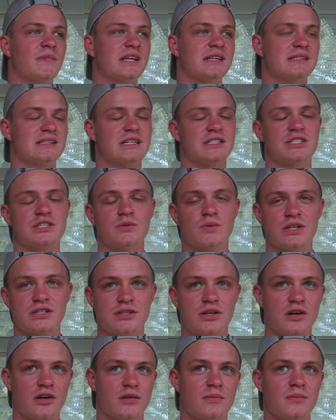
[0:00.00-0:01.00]
is actually what
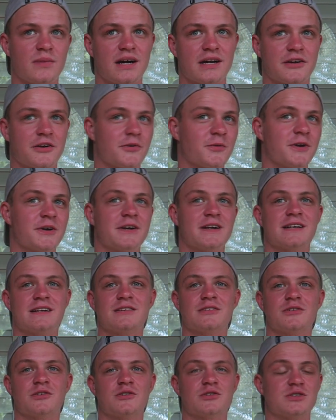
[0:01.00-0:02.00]
turned my career
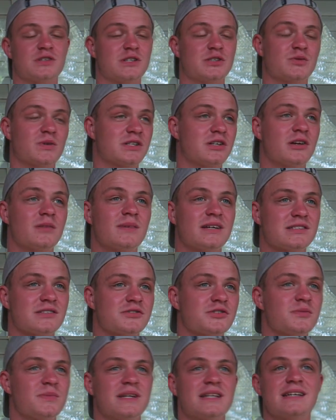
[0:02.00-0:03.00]
into, or is what turned my
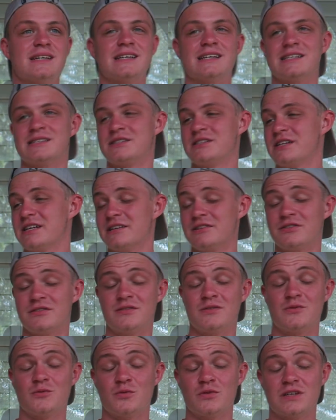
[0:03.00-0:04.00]
social media,
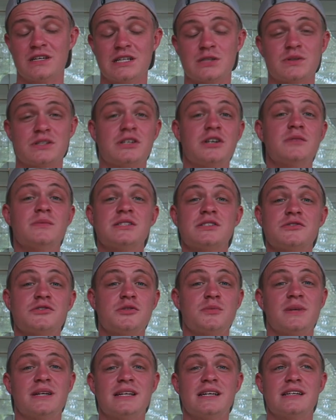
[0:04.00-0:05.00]
it's what turned my
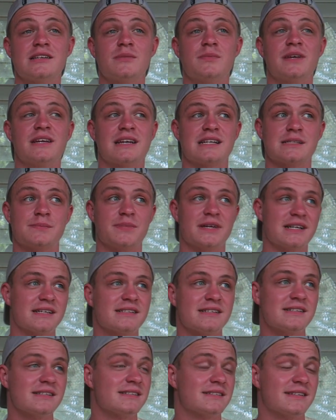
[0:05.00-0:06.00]
social media into being as big
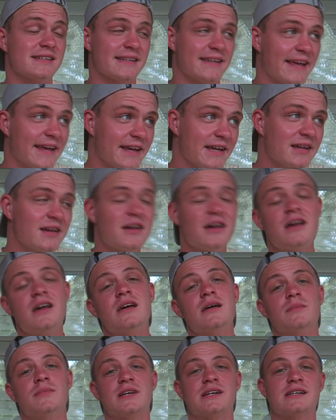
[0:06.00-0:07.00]
as it is today.
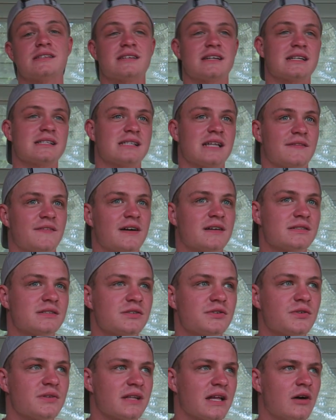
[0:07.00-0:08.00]
because like I said, if I was
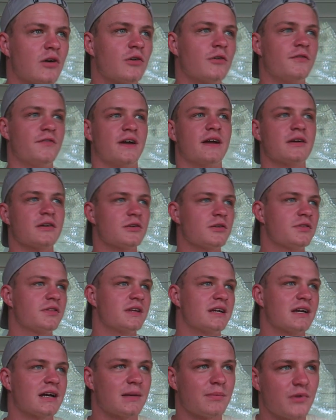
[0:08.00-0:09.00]
still doing that whole fangirl
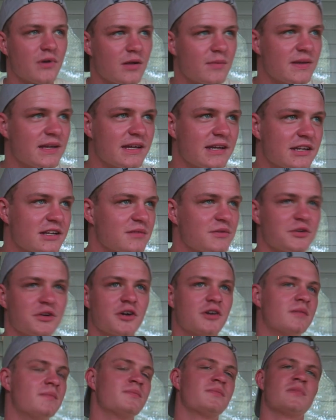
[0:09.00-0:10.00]
thing, I'd probably be getting, you
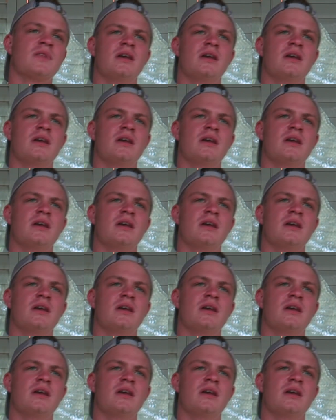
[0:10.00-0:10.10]
know,